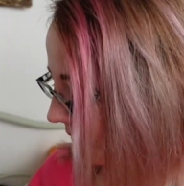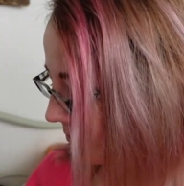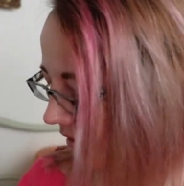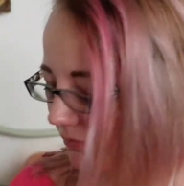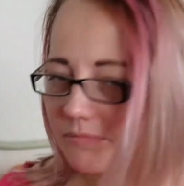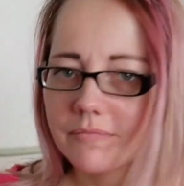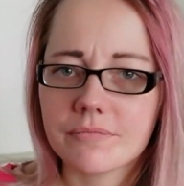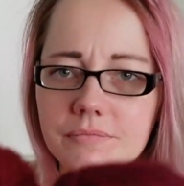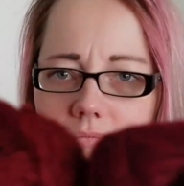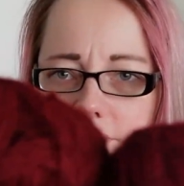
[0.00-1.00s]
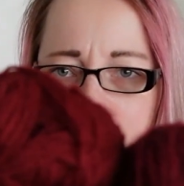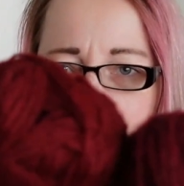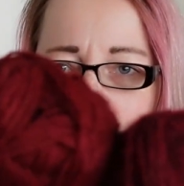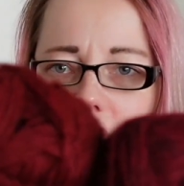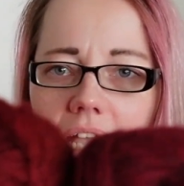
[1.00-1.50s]
But,
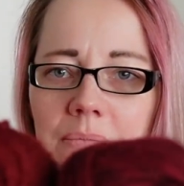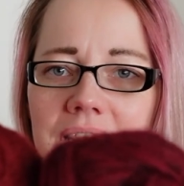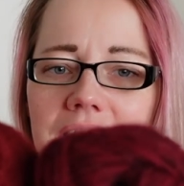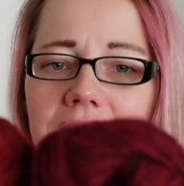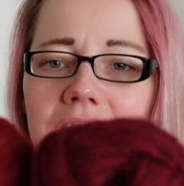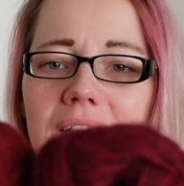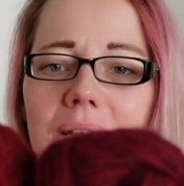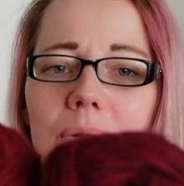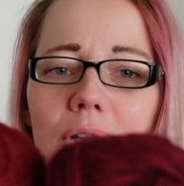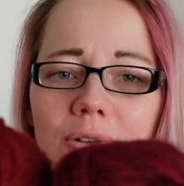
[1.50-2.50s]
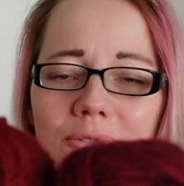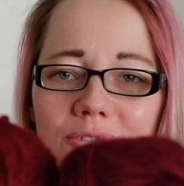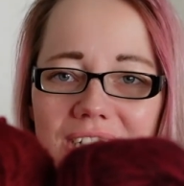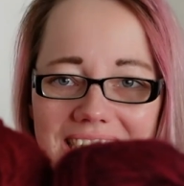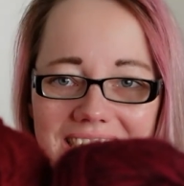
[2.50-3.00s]
I mean, they are not a
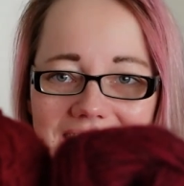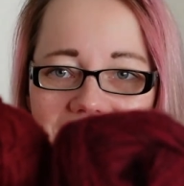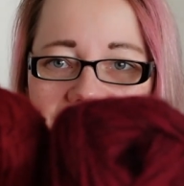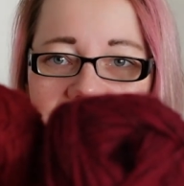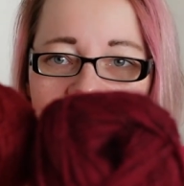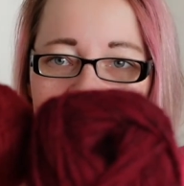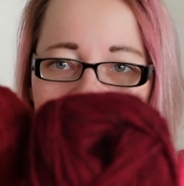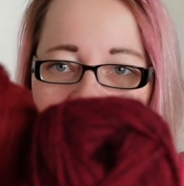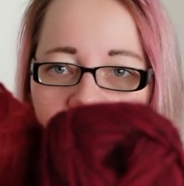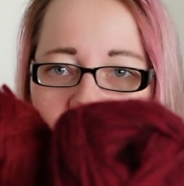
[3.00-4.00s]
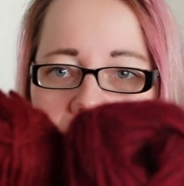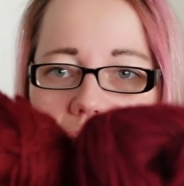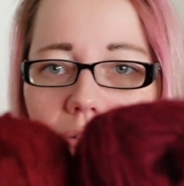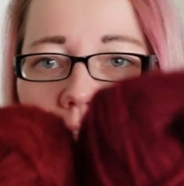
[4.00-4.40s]
perfect. I mean, they do